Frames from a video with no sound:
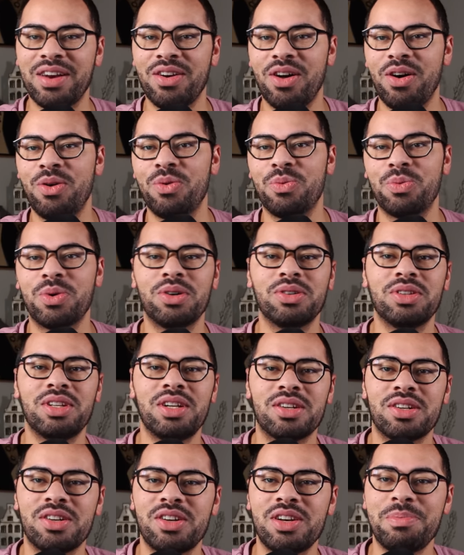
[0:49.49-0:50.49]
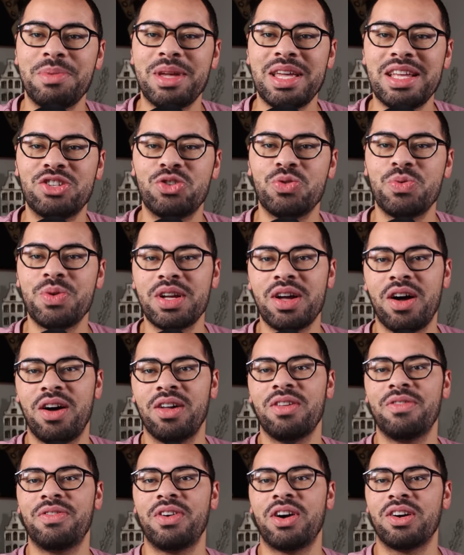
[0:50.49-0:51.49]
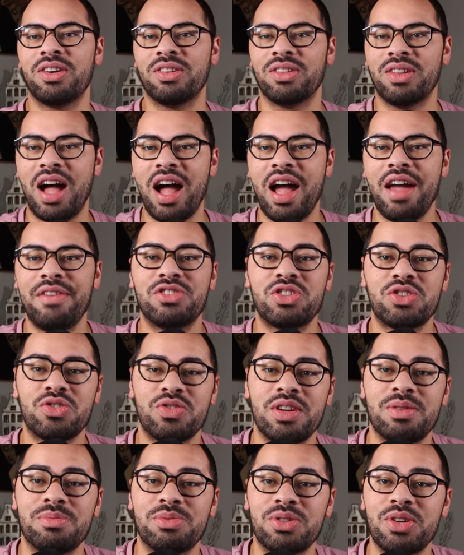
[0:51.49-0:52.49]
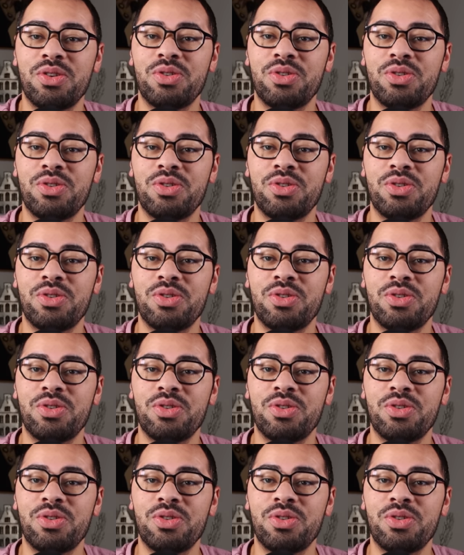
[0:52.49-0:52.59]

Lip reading: and Altworldly are going to be doing all of our live streams.